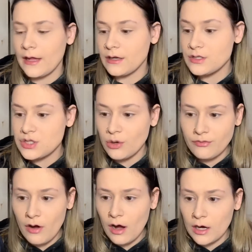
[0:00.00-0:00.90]
and so
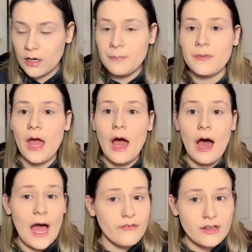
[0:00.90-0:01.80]
far
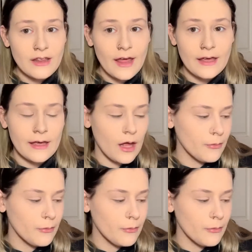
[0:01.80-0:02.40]
I really like it.